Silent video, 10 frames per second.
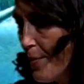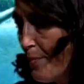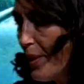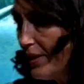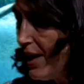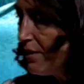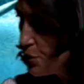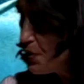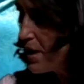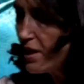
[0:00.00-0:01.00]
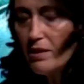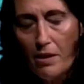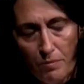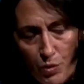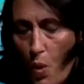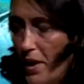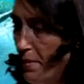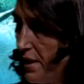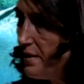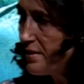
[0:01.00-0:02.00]
But yeah, 20
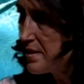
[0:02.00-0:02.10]
minutes,